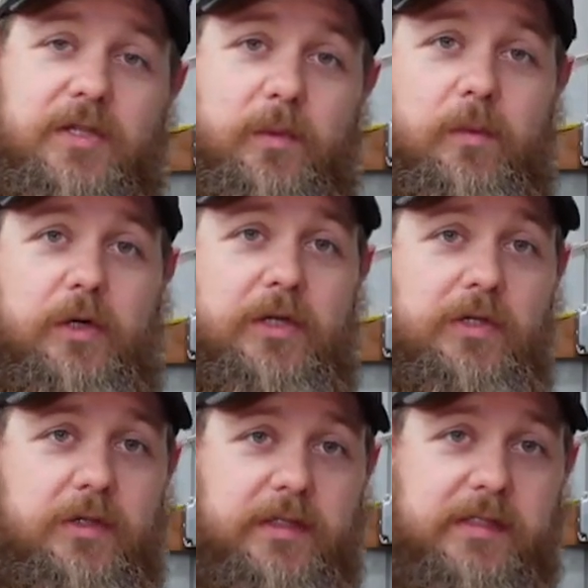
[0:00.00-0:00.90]
that we want to
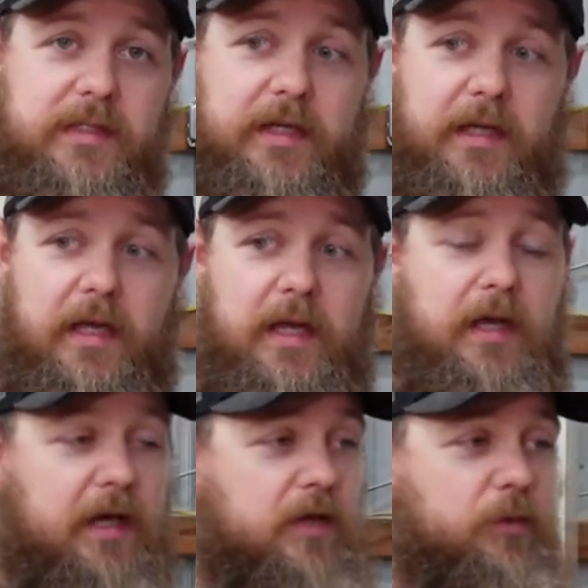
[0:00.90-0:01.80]
do to this thing,
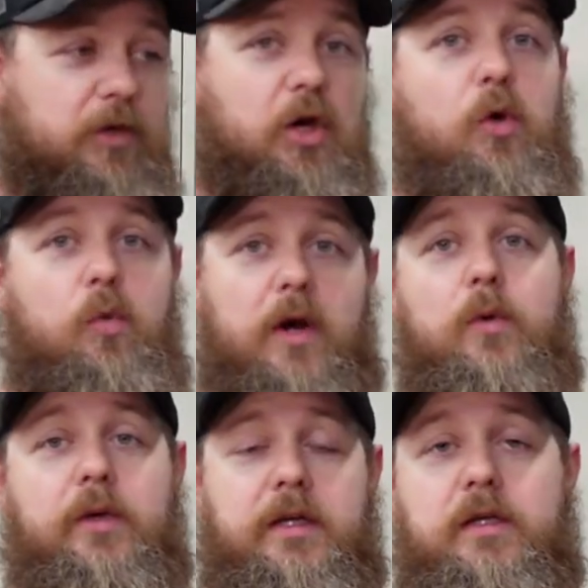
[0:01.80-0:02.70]
and we know where
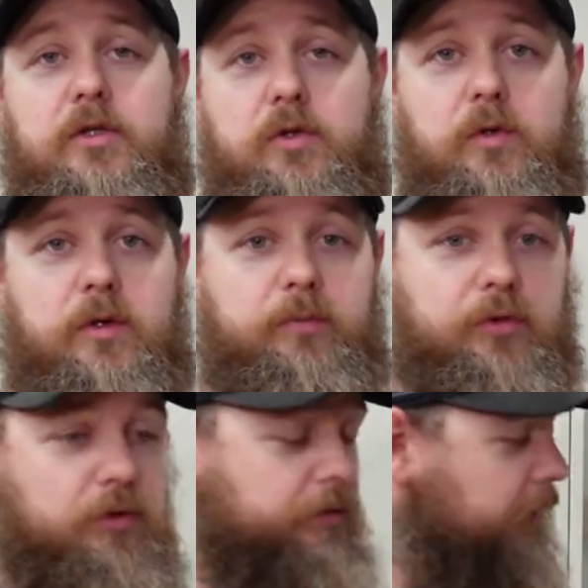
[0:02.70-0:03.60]
we need to
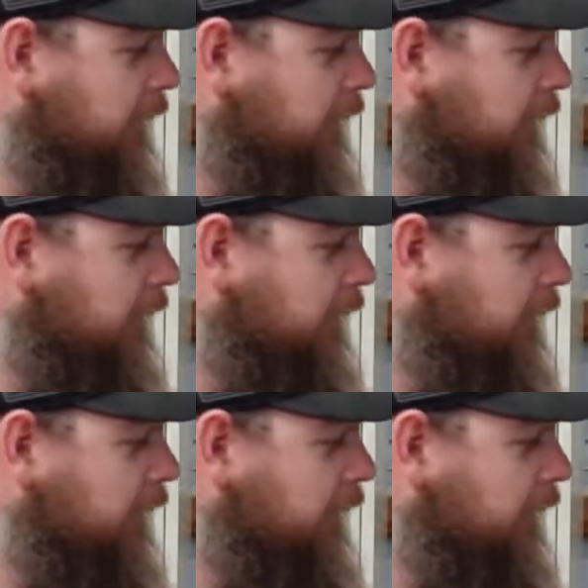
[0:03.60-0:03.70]
improve.